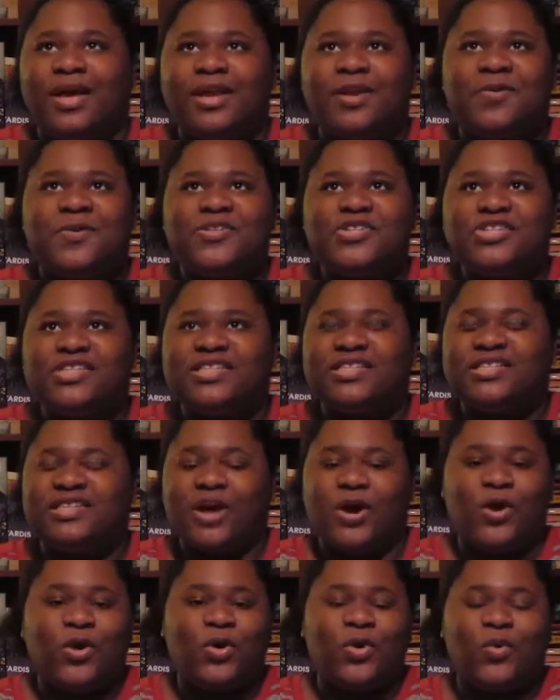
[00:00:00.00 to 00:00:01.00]
and it was just
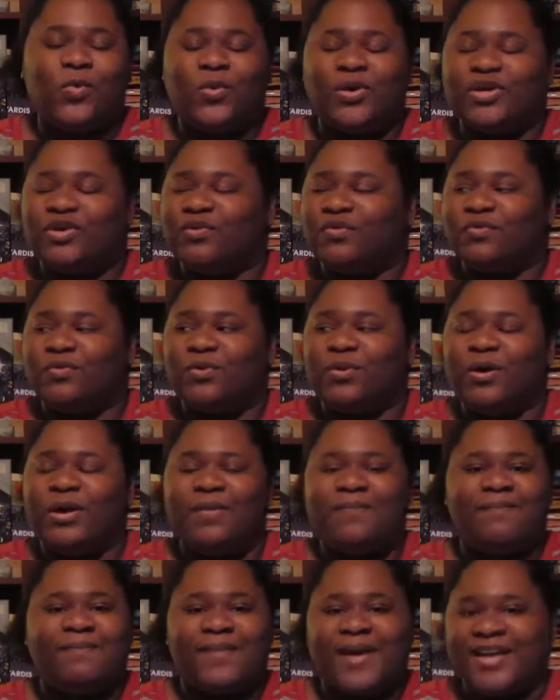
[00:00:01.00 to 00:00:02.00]
so wonderful
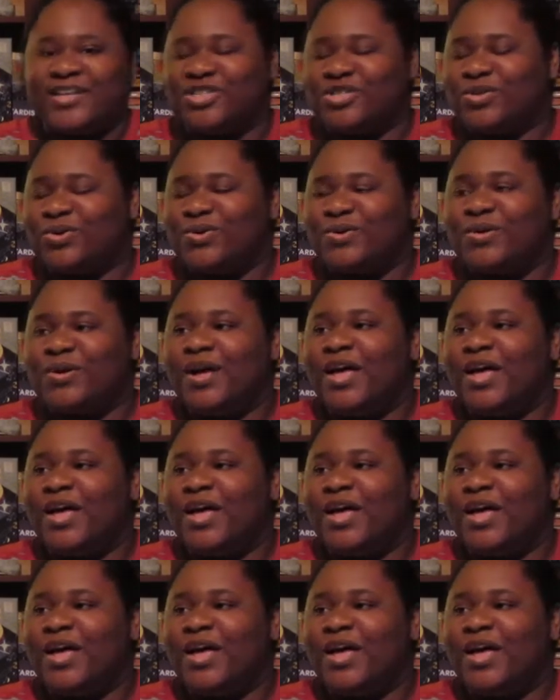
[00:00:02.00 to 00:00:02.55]
and magical.